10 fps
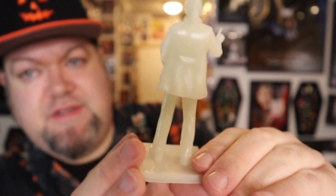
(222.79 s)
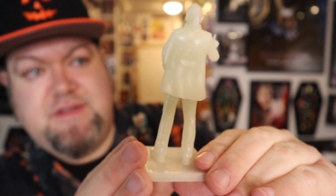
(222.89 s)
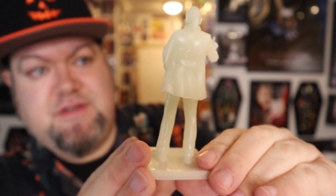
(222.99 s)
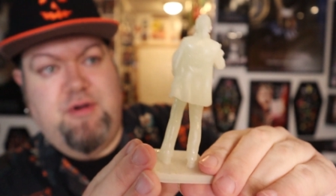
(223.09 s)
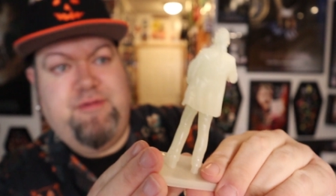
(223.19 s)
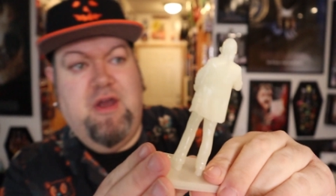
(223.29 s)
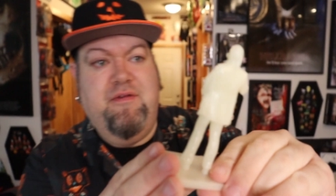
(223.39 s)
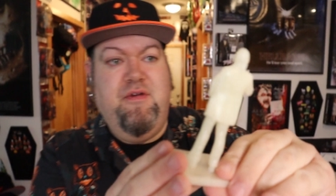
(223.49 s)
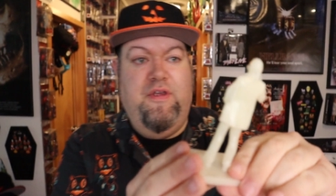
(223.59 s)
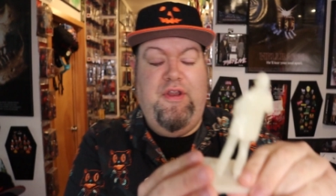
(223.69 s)
So if you
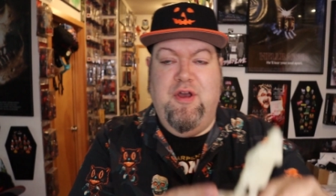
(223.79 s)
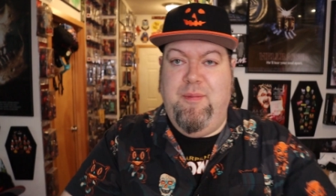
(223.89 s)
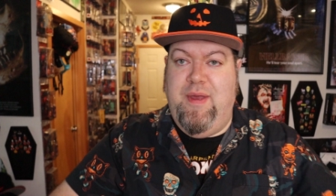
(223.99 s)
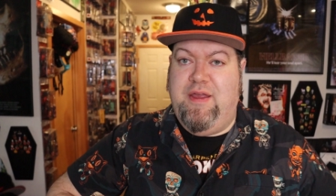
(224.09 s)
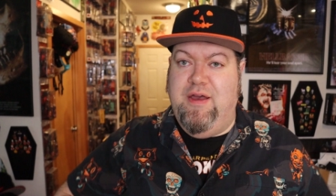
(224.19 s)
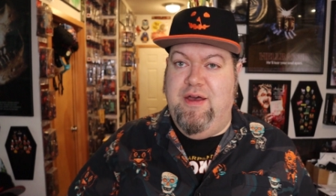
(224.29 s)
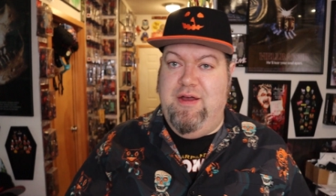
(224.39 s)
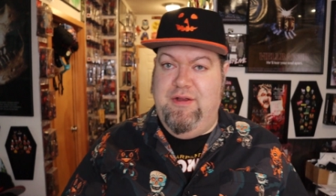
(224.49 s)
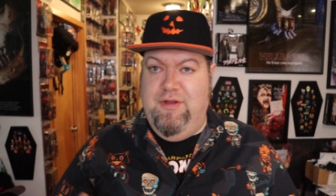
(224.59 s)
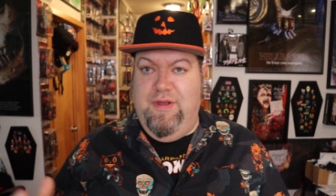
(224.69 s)
ever, you know, make
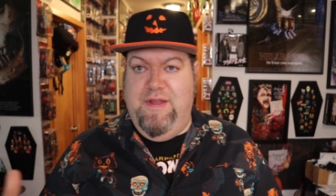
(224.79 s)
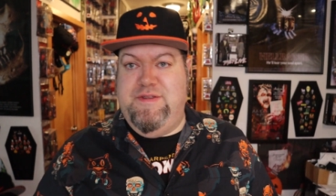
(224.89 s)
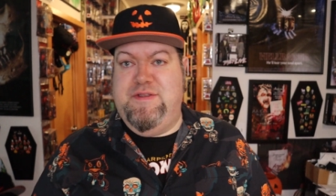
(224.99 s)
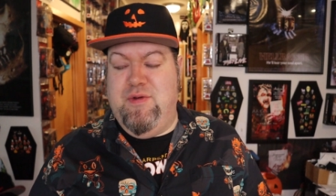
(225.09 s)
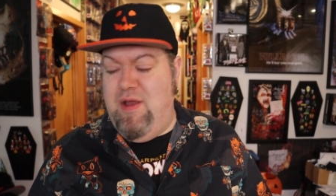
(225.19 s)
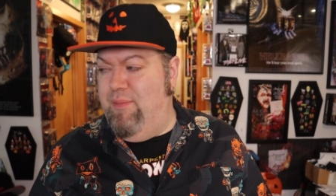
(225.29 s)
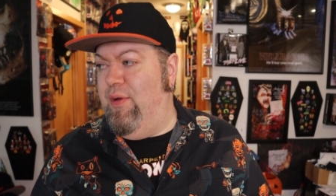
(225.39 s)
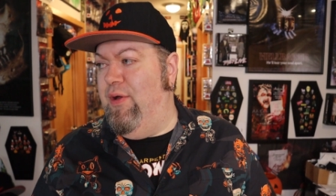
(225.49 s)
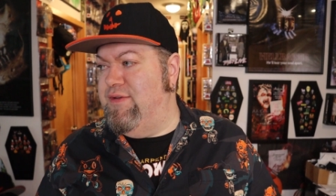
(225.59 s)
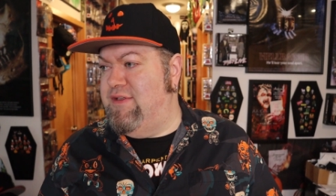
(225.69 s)
a little Instagram
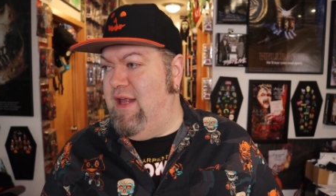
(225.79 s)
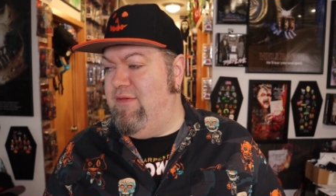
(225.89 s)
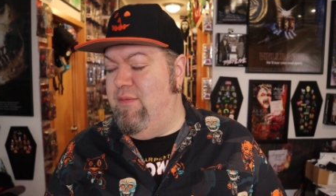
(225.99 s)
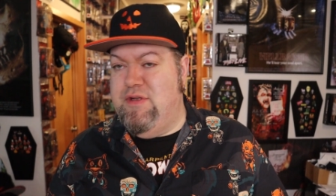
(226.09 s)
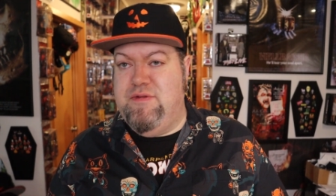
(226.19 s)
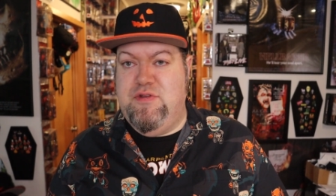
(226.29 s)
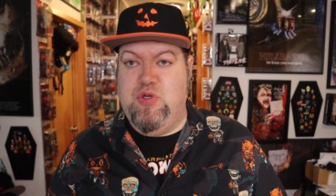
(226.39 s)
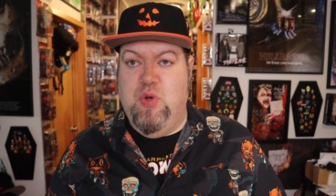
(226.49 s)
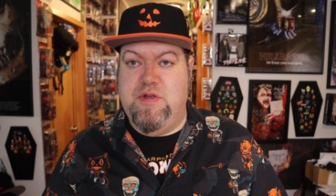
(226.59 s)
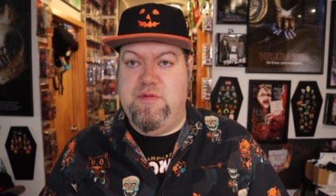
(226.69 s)
post and have a bunch of
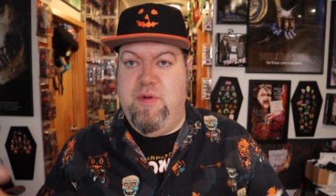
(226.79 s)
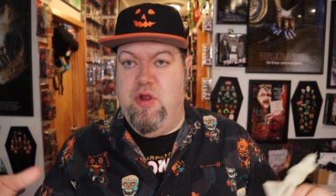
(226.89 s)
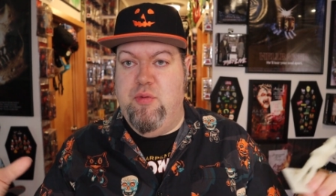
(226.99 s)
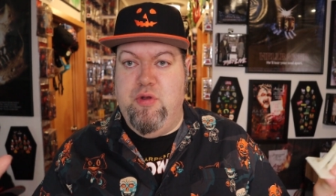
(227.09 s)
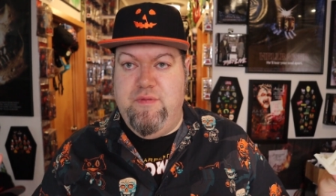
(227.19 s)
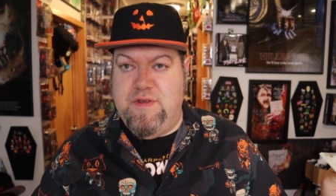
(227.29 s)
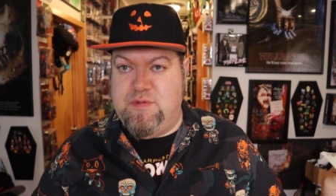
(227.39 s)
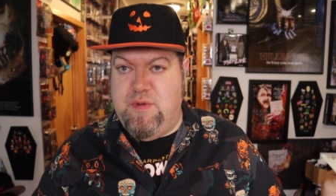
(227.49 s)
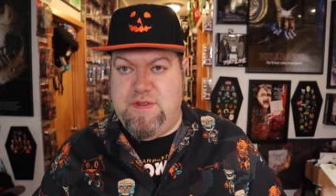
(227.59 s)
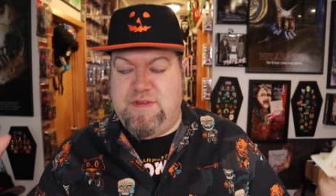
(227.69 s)
George Romero movies
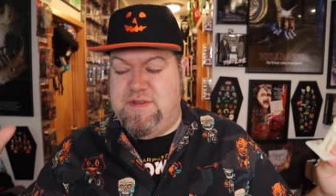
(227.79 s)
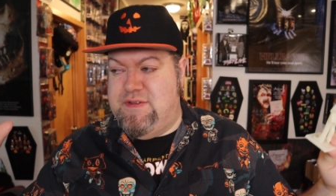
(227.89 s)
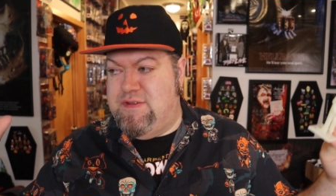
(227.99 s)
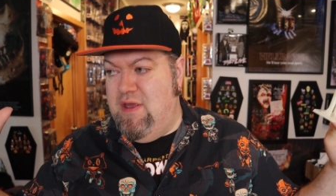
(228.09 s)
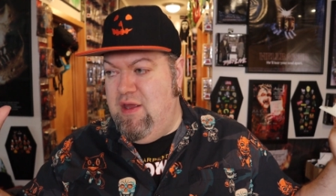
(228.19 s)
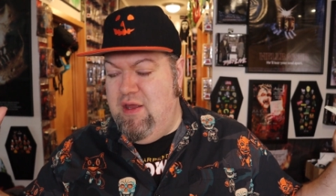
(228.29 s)
when it's his